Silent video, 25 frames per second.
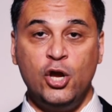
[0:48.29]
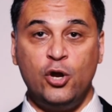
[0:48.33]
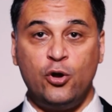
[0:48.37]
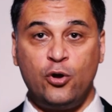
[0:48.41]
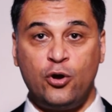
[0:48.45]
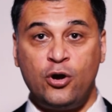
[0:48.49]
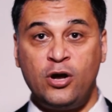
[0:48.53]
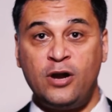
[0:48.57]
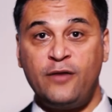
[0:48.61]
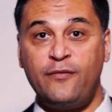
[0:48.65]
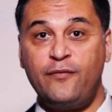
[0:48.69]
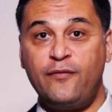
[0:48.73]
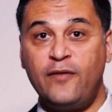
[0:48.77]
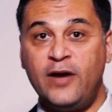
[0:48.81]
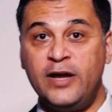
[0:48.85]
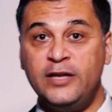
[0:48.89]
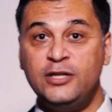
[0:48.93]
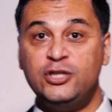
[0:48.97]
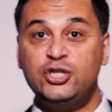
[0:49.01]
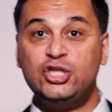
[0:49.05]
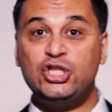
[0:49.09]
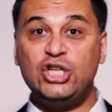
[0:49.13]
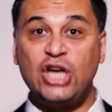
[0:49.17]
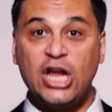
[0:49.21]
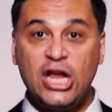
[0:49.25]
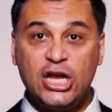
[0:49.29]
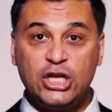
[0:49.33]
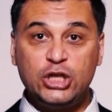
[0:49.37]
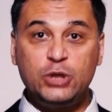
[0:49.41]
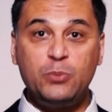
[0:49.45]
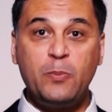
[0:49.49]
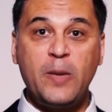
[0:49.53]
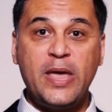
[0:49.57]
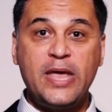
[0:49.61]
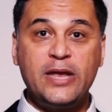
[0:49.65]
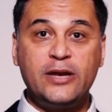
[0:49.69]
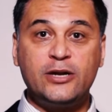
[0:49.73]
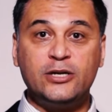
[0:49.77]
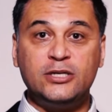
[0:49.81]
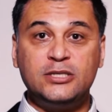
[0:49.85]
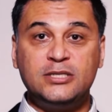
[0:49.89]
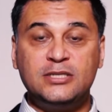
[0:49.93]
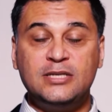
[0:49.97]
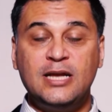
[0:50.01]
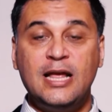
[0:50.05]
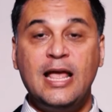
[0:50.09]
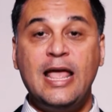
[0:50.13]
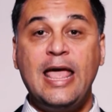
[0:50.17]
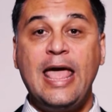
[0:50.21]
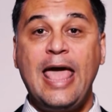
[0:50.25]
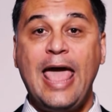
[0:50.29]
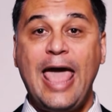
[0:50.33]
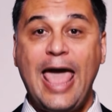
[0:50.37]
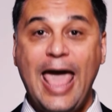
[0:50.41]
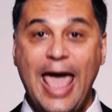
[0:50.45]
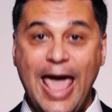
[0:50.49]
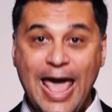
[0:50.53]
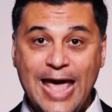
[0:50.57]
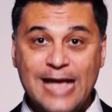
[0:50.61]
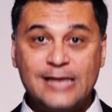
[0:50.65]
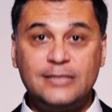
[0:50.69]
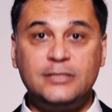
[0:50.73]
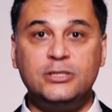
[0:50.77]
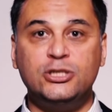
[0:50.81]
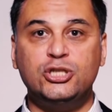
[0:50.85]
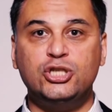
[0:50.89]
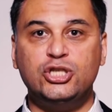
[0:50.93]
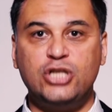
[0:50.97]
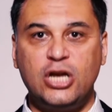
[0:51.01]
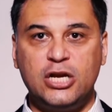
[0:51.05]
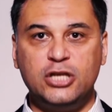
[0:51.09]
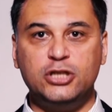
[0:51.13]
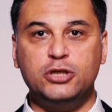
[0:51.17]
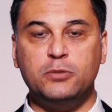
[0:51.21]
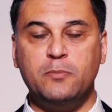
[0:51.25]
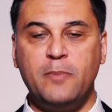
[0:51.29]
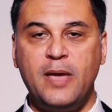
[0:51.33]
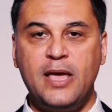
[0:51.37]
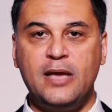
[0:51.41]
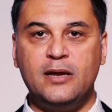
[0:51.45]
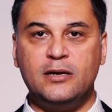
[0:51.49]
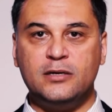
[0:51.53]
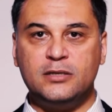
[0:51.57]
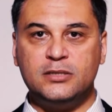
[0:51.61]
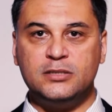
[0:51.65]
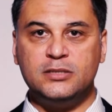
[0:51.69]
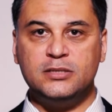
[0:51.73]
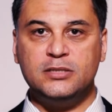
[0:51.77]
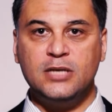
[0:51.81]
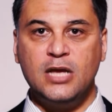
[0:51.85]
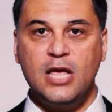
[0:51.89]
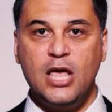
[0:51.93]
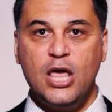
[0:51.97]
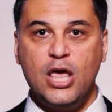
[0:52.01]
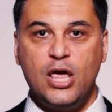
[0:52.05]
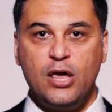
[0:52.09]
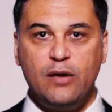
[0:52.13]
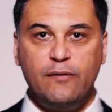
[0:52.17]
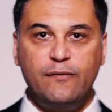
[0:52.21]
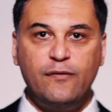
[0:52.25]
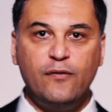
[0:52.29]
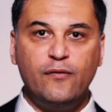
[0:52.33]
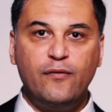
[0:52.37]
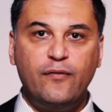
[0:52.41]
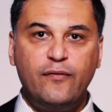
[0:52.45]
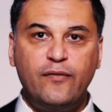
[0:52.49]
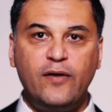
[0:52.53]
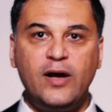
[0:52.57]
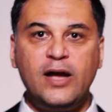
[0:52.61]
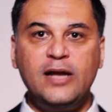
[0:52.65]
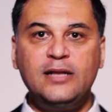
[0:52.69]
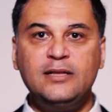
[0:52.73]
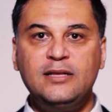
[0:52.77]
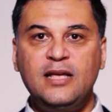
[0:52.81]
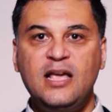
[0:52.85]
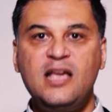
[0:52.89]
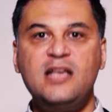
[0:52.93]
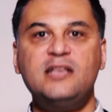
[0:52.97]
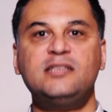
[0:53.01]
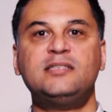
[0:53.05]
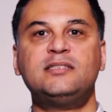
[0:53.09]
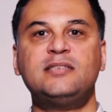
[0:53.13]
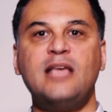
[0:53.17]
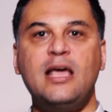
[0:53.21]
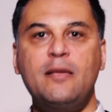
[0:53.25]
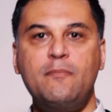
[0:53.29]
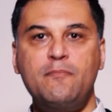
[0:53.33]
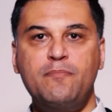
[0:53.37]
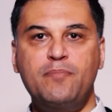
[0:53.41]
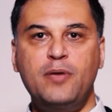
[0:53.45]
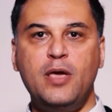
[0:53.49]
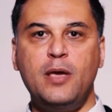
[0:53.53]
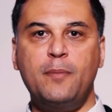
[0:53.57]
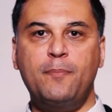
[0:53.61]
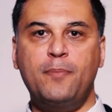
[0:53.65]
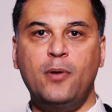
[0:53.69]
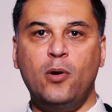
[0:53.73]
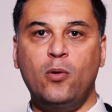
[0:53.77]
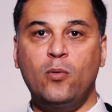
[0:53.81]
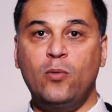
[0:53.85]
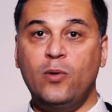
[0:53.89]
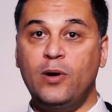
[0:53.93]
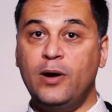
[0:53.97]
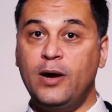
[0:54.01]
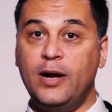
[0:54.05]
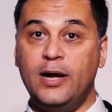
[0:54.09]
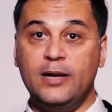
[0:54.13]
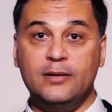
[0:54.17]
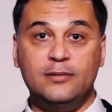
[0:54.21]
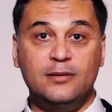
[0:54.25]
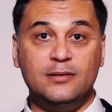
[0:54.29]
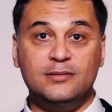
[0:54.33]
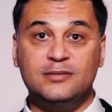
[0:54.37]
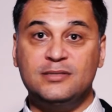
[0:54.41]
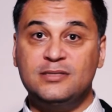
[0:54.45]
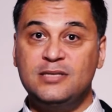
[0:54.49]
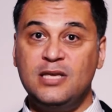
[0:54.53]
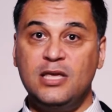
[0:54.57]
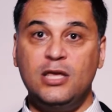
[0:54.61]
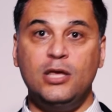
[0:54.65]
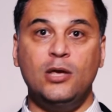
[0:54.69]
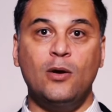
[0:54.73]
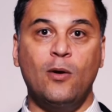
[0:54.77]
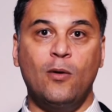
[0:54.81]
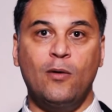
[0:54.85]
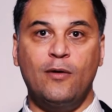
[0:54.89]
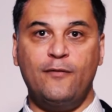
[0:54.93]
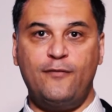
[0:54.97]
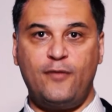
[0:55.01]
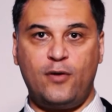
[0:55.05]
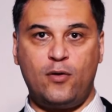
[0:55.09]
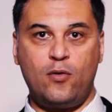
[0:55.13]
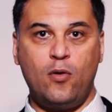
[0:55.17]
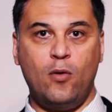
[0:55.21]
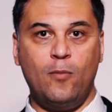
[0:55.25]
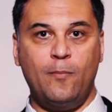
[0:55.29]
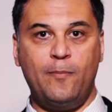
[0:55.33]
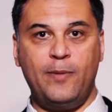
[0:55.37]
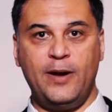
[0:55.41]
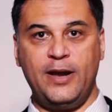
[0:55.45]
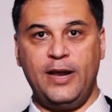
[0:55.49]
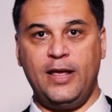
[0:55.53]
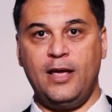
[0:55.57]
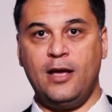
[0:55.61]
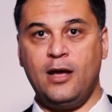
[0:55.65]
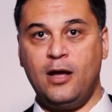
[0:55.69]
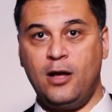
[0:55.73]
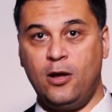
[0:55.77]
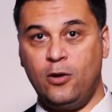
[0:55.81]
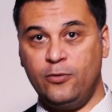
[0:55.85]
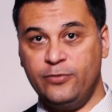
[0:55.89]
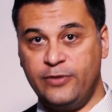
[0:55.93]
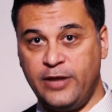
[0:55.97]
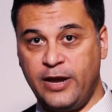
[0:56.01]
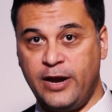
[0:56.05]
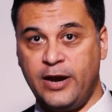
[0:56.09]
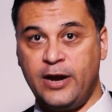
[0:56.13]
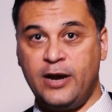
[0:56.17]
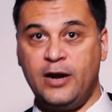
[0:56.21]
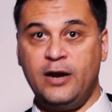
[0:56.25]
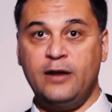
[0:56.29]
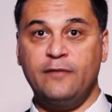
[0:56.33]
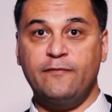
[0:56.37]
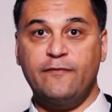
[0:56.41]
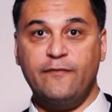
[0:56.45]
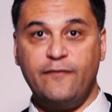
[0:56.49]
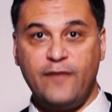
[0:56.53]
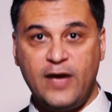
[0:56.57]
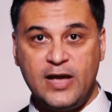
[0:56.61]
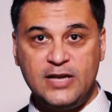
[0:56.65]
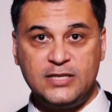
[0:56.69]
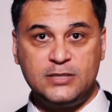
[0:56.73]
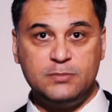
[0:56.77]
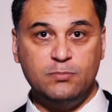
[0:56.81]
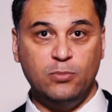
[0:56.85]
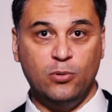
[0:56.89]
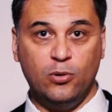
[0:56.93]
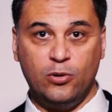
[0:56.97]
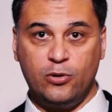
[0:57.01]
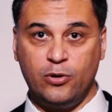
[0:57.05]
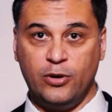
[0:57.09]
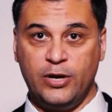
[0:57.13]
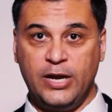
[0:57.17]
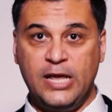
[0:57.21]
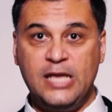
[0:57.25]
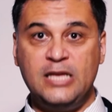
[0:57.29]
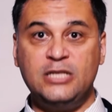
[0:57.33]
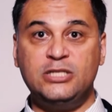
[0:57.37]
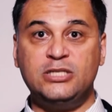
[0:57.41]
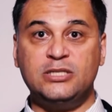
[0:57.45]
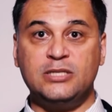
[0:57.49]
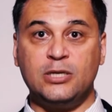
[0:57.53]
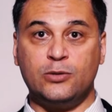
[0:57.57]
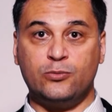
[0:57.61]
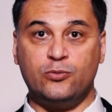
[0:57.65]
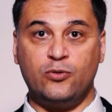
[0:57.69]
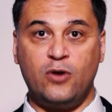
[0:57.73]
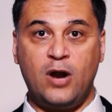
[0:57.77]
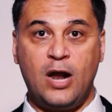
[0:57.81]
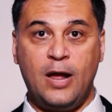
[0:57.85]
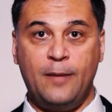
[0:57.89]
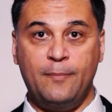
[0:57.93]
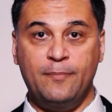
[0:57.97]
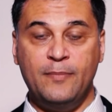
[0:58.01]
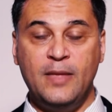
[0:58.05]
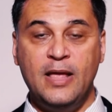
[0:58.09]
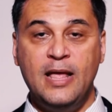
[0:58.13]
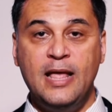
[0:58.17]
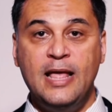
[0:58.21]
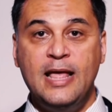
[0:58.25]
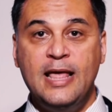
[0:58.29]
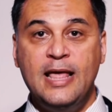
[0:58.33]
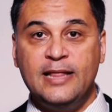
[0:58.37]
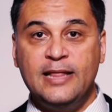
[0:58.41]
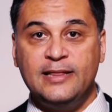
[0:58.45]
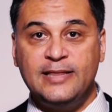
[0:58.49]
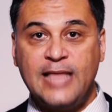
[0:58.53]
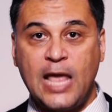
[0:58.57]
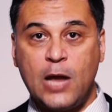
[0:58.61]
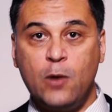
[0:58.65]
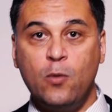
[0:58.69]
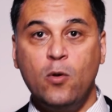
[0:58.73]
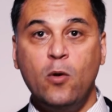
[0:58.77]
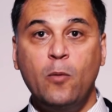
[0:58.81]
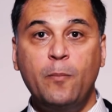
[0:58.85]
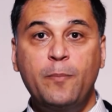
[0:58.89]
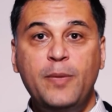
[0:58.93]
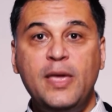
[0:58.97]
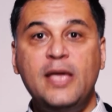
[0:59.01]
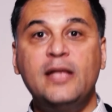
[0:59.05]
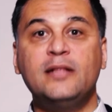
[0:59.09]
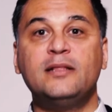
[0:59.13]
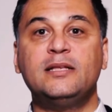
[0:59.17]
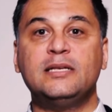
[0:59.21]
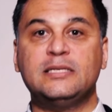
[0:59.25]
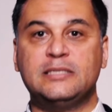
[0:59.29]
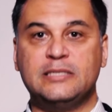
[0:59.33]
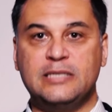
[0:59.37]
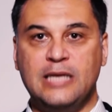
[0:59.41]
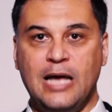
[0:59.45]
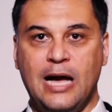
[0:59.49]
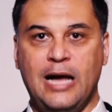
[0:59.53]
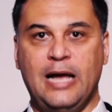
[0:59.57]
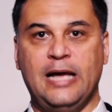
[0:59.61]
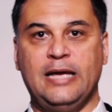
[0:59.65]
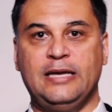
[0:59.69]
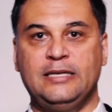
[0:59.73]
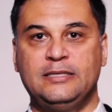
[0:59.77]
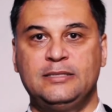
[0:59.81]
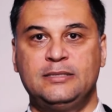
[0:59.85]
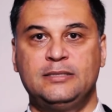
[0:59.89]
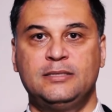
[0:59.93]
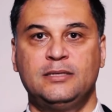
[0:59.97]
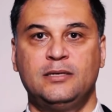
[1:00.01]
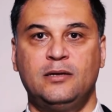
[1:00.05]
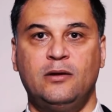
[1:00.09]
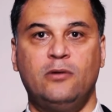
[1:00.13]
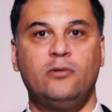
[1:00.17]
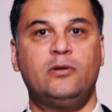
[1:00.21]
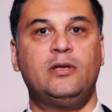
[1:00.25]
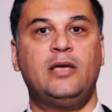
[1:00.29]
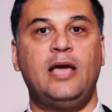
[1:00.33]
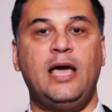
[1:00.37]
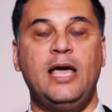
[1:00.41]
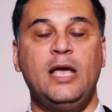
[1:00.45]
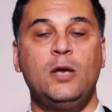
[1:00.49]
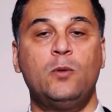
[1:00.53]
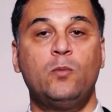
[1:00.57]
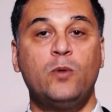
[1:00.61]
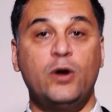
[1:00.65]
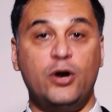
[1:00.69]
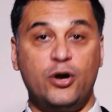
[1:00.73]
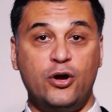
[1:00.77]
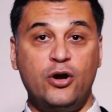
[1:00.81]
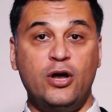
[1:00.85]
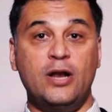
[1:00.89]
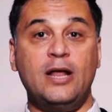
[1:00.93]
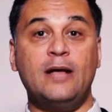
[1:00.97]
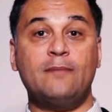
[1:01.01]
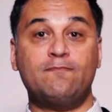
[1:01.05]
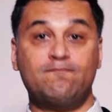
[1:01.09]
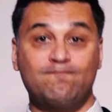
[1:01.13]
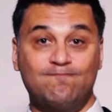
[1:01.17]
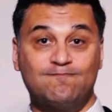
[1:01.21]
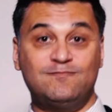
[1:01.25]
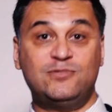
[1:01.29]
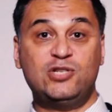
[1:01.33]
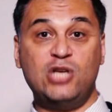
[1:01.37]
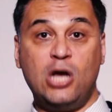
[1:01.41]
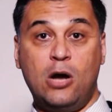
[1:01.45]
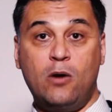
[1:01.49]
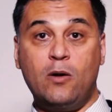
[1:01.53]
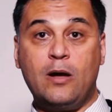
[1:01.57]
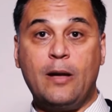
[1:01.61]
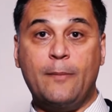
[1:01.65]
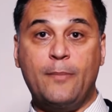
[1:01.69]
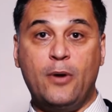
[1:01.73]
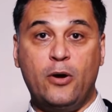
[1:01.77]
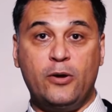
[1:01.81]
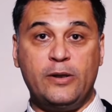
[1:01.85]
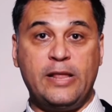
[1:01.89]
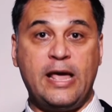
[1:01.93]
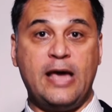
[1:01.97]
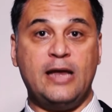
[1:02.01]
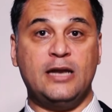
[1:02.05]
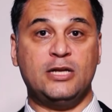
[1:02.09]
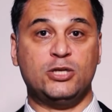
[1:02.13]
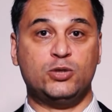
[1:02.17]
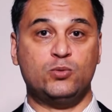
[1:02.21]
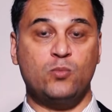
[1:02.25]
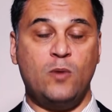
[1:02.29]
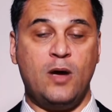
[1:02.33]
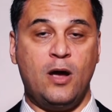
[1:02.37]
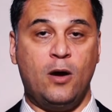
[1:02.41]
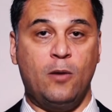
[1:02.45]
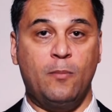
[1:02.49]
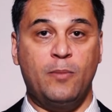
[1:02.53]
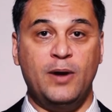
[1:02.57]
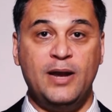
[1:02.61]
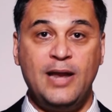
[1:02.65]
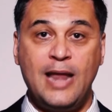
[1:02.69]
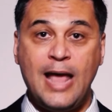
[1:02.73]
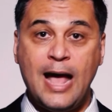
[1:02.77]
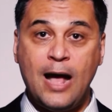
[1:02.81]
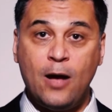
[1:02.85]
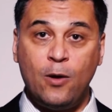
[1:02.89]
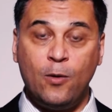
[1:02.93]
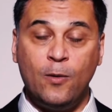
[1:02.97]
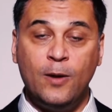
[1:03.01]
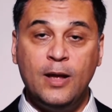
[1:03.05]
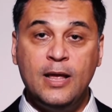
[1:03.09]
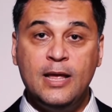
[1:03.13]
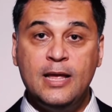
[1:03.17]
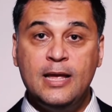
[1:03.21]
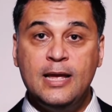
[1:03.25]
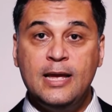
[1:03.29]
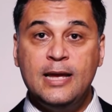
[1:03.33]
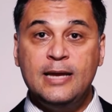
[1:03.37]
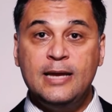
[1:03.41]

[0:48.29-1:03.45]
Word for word: You're gonna find change makers as change makers if you find these same people, uh, the CEO of a company out there in Facebook, on Instagram, they will be in disguise. Okay, we're gonna talk about that as well. But now,